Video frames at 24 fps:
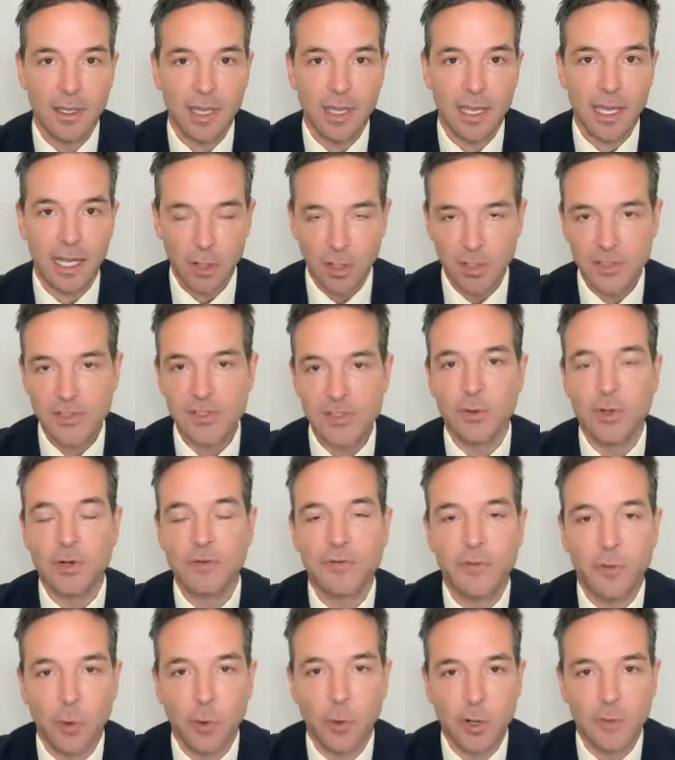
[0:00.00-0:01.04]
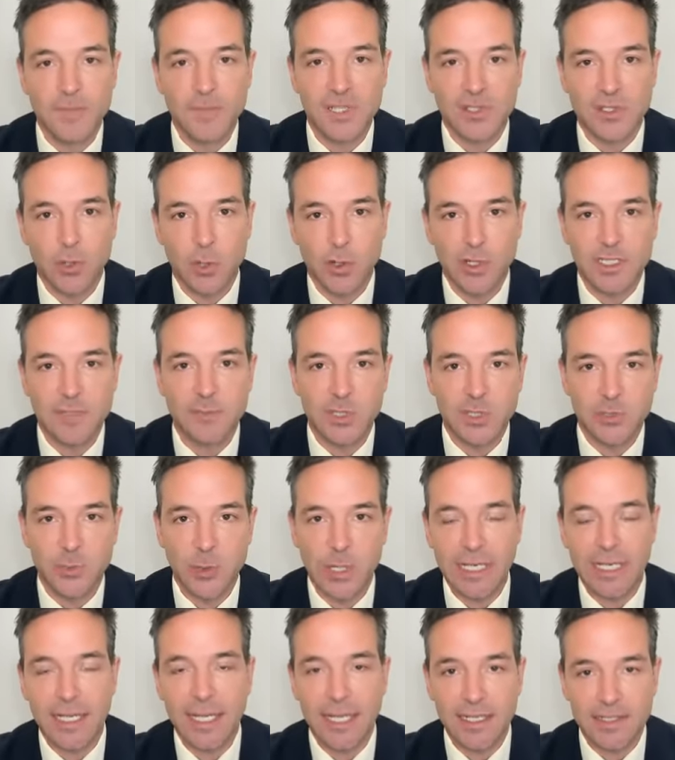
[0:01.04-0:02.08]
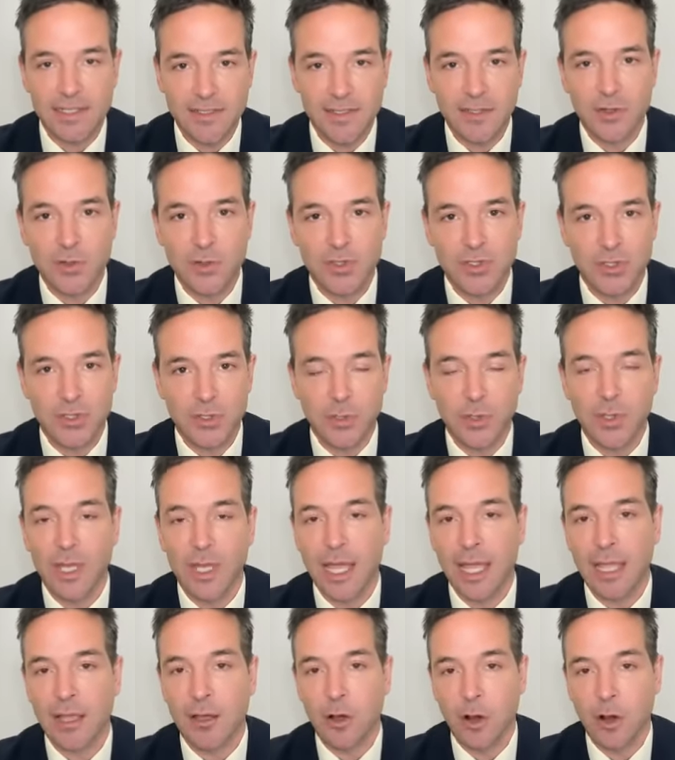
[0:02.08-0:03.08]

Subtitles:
It also informs the choice between institutional